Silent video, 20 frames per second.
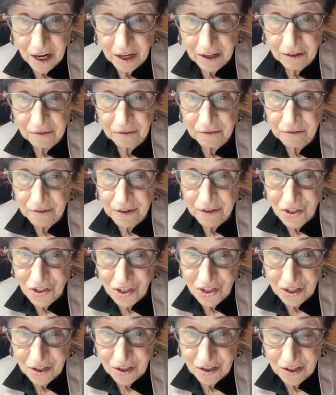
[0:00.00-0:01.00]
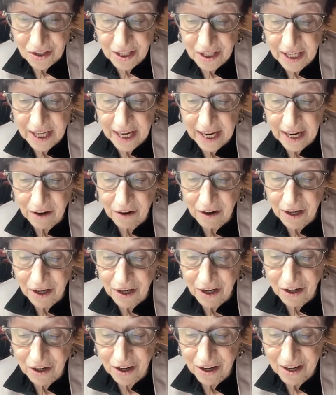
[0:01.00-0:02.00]
on a physical
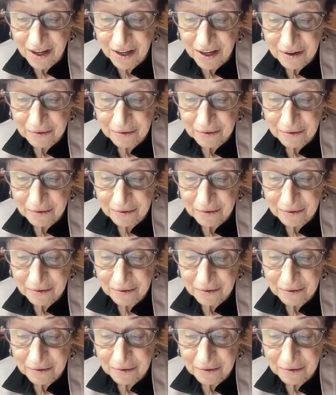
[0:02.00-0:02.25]
carrier.